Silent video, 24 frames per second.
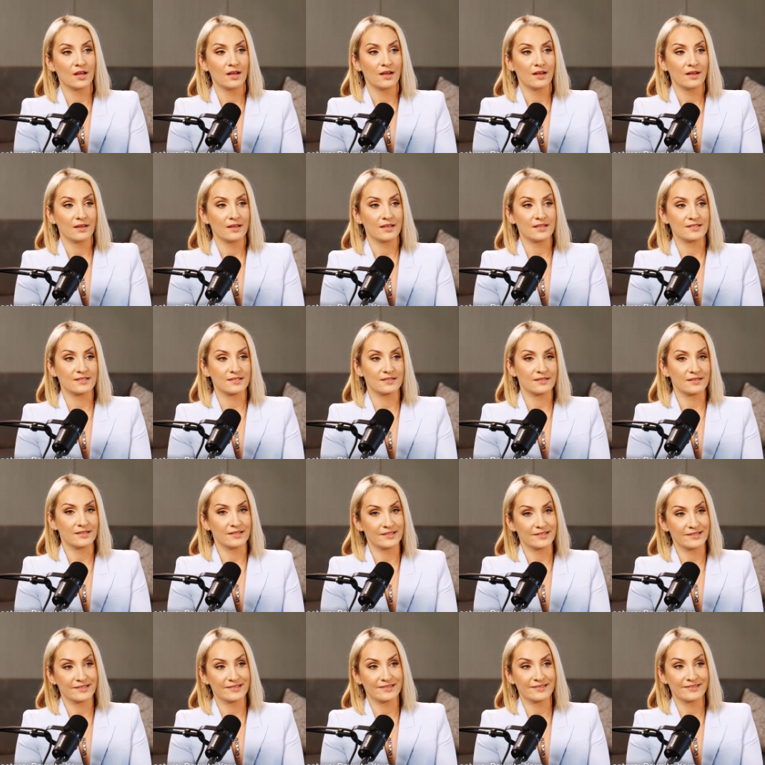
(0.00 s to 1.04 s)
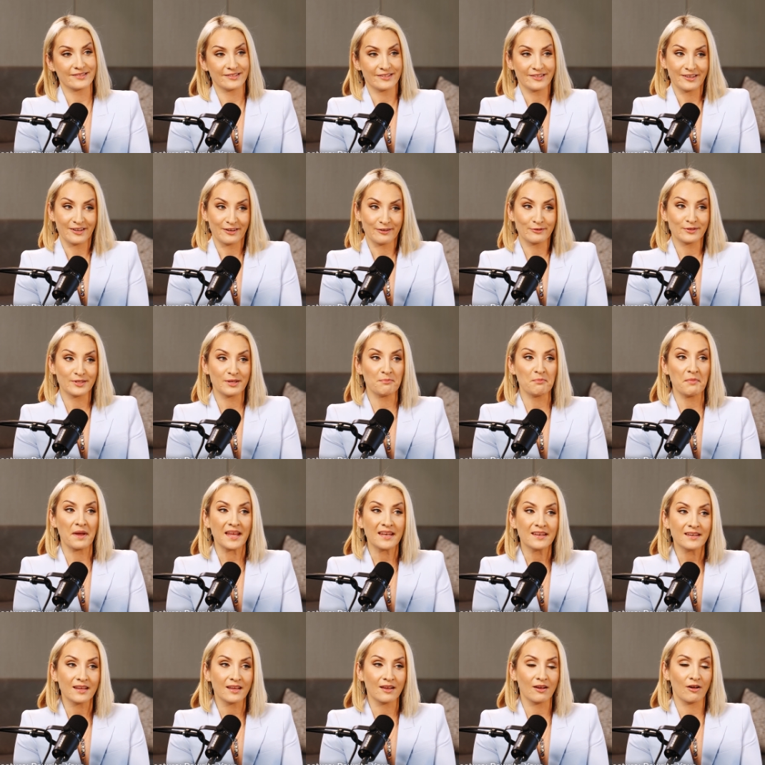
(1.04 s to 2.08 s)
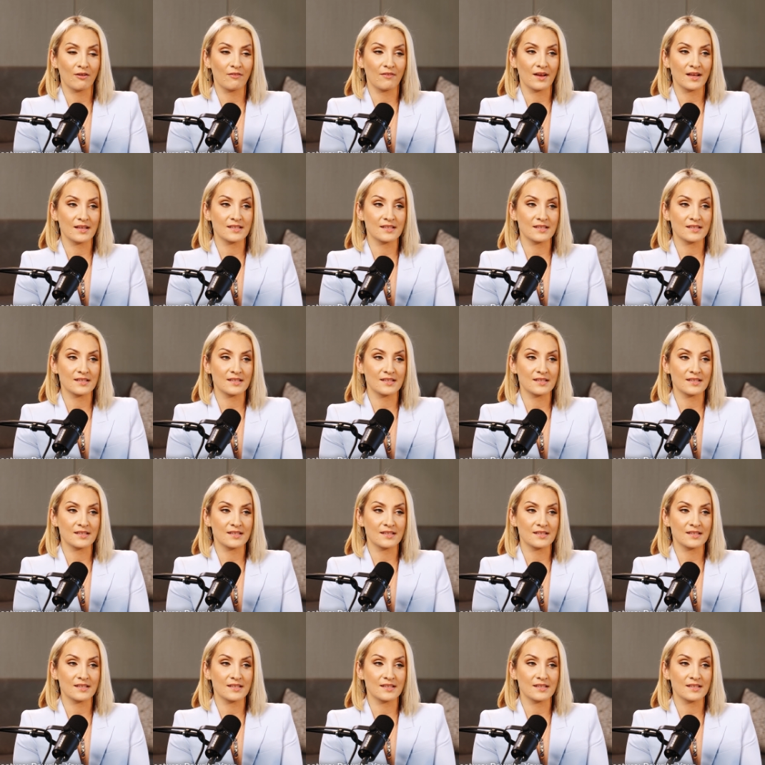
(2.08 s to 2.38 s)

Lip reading: is demanding of us